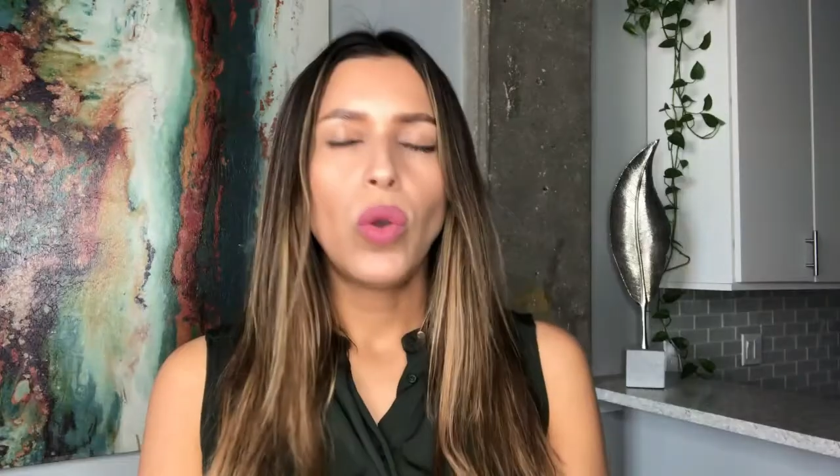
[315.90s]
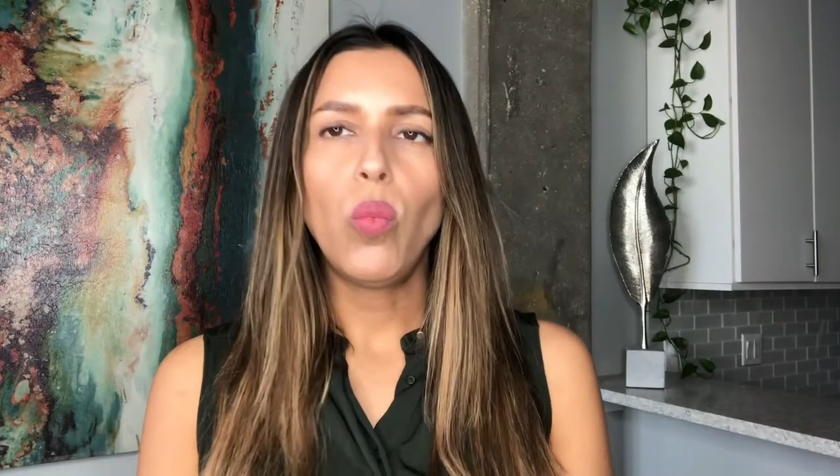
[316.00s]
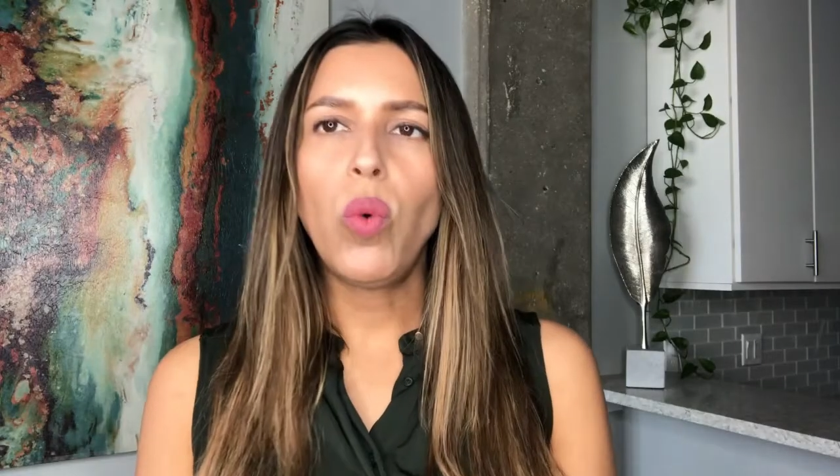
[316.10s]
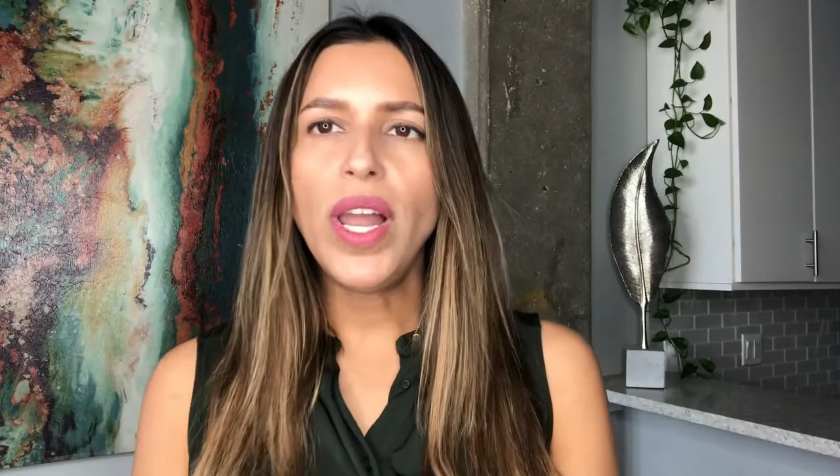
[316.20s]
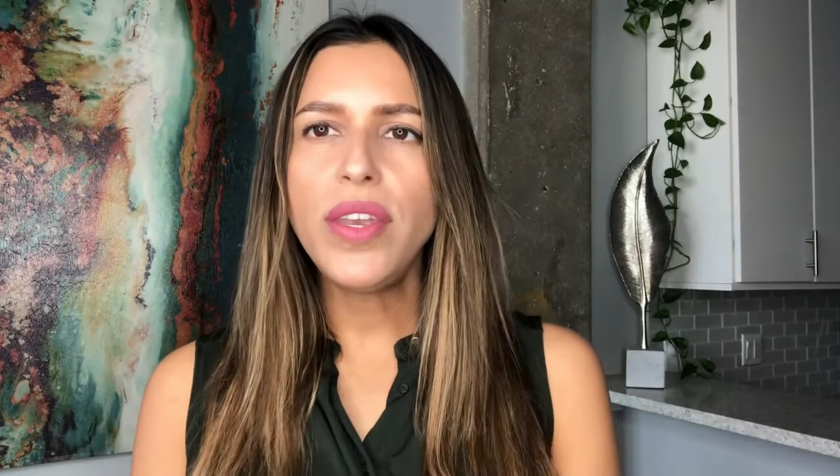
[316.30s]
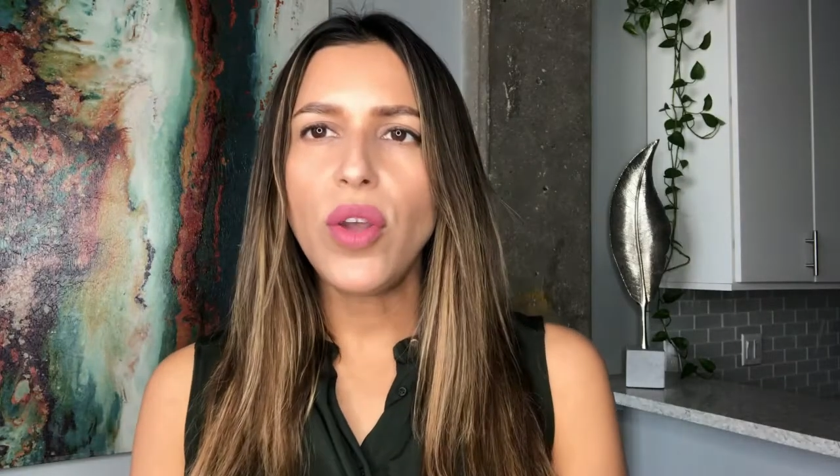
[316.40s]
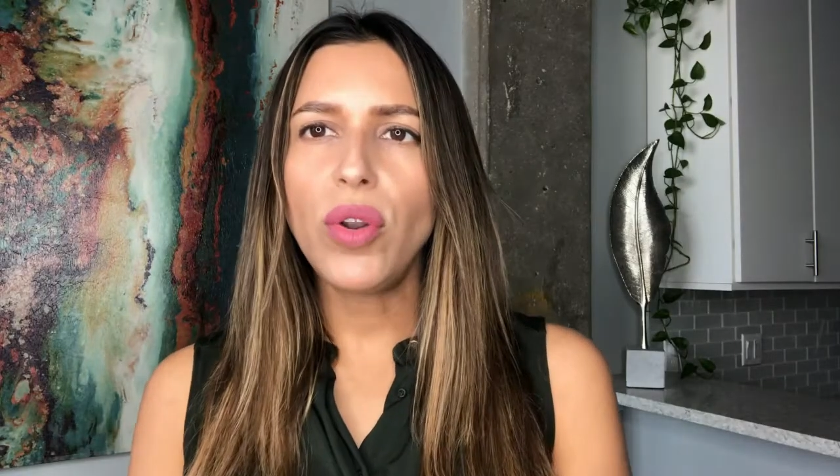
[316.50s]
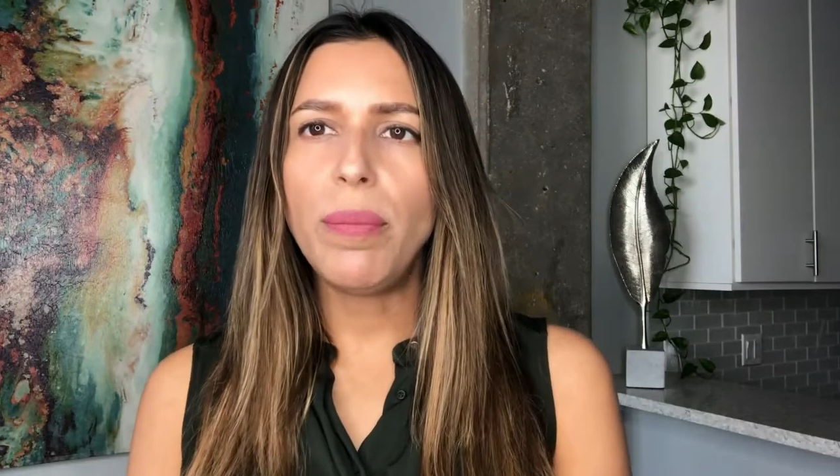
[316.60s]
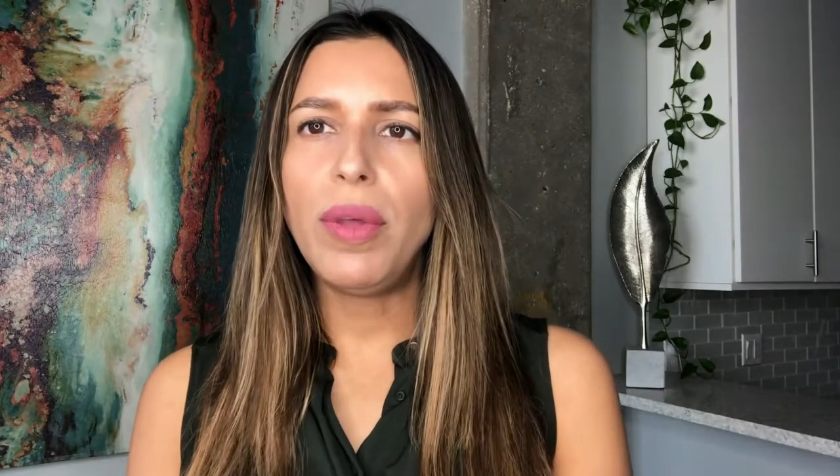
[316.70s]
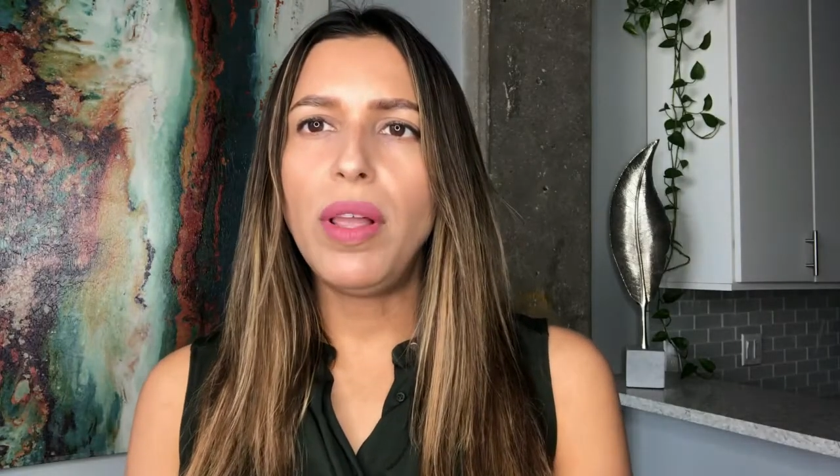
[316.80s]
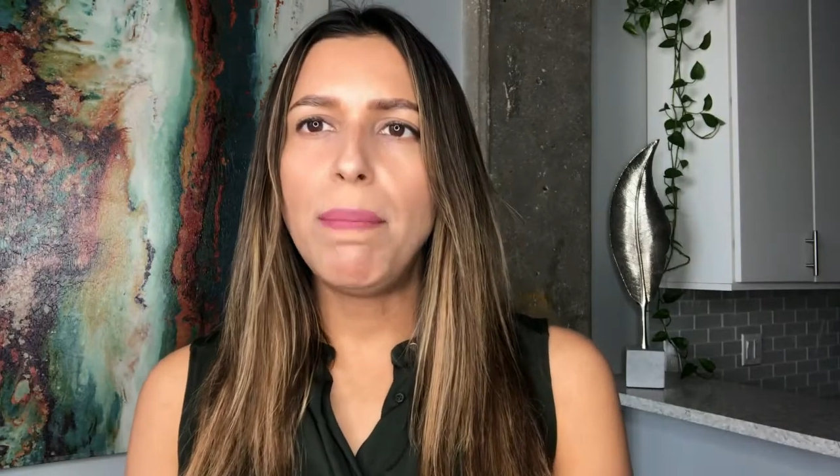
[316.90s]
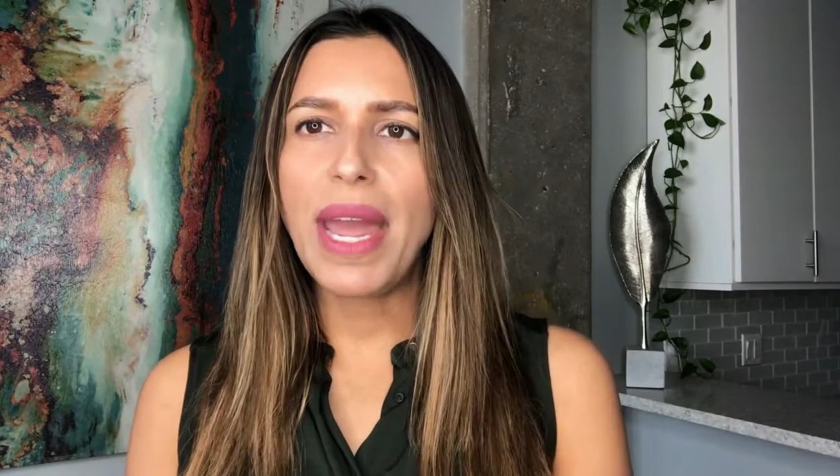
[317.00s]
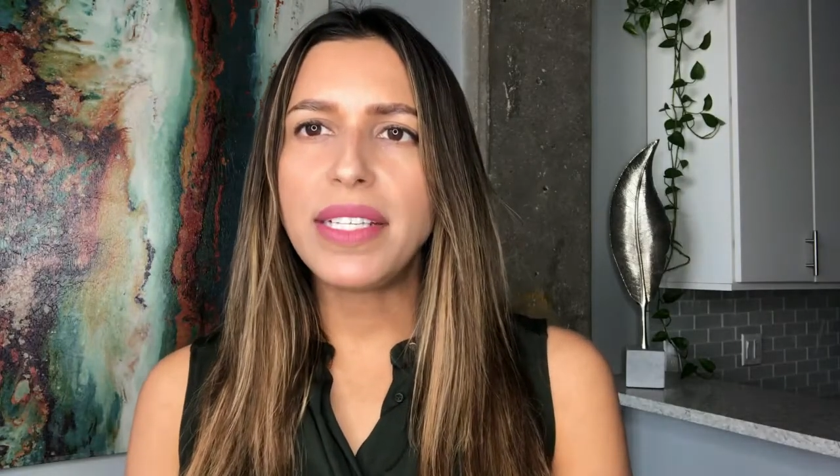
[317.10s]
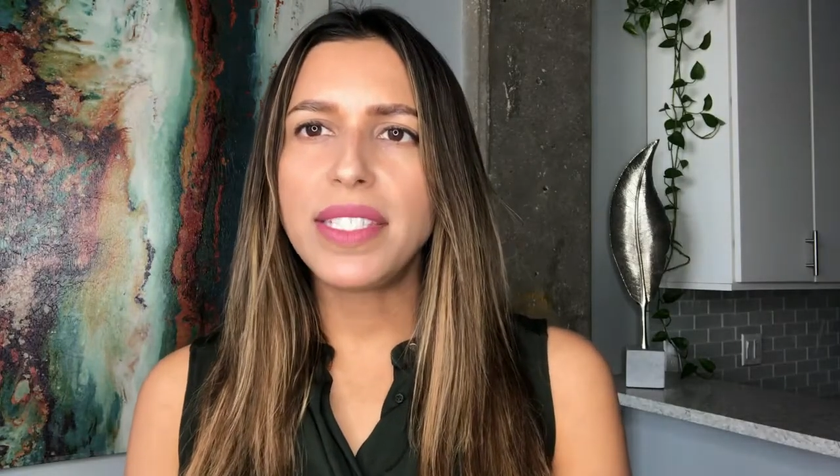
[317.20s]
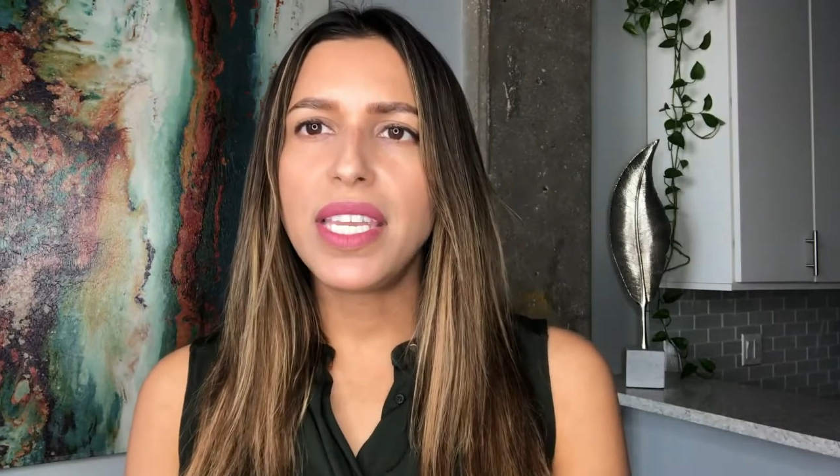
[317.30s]
One notable
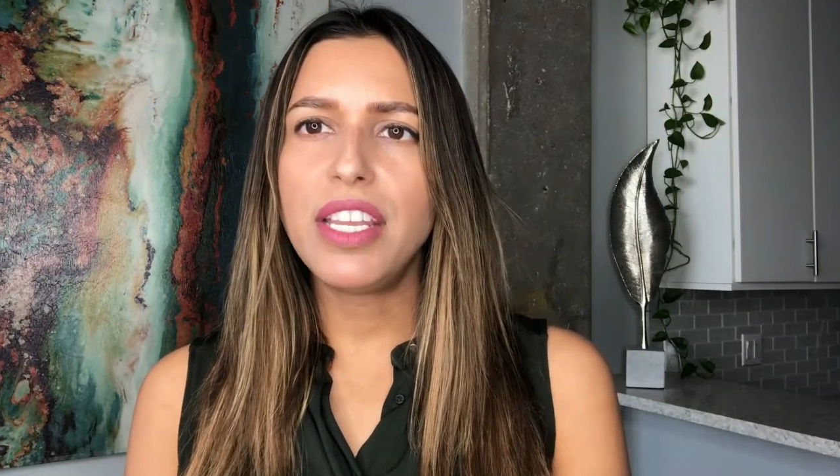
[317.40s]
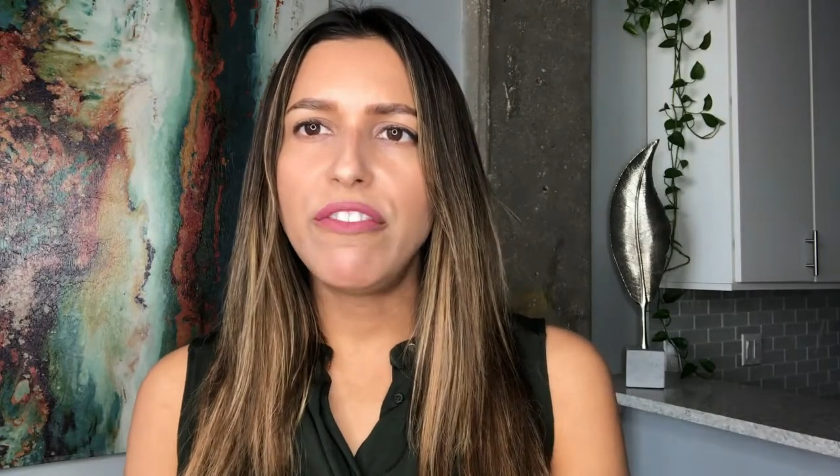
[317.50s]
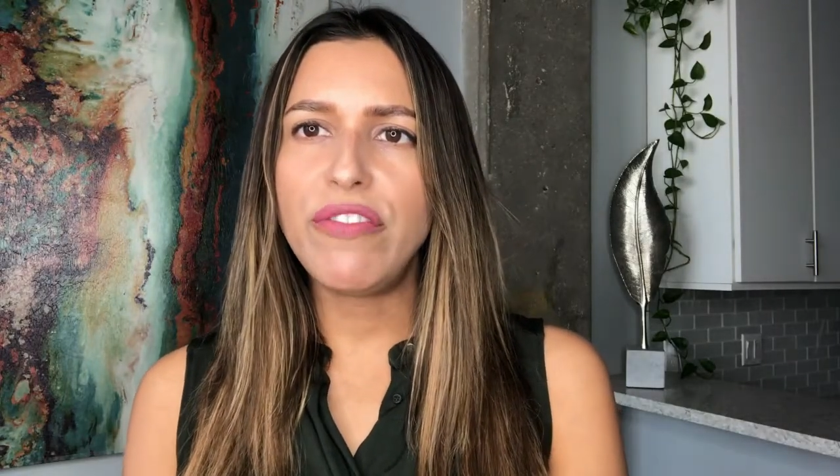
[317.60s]
Mexican